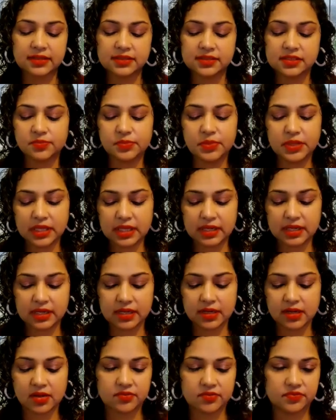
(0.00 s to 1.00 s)
is the
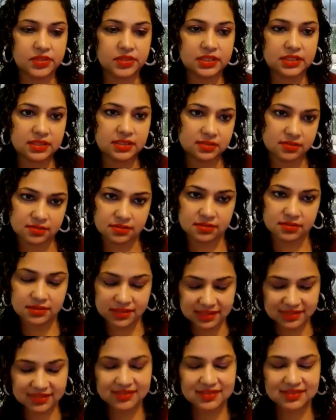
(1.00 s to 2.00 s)
beginning of the
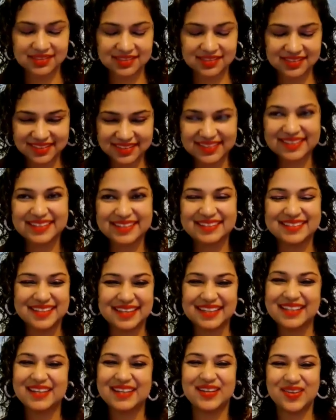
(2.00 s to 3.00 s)

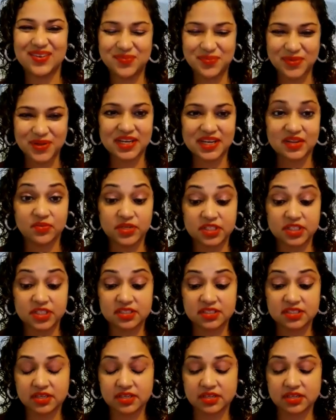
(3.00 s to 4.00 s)
dis-ease in your body,
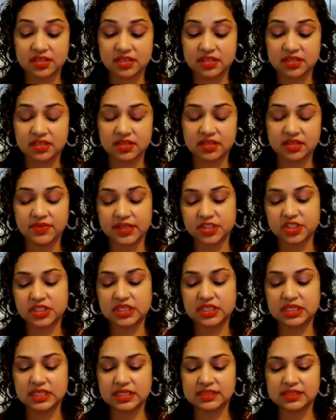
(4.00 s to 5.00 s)
which
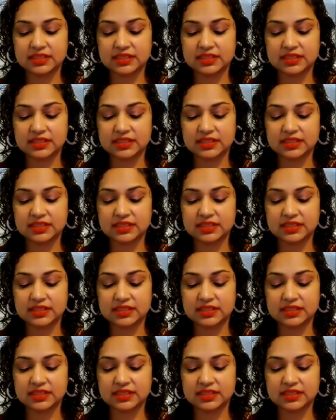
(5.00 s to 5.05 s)
eventually leads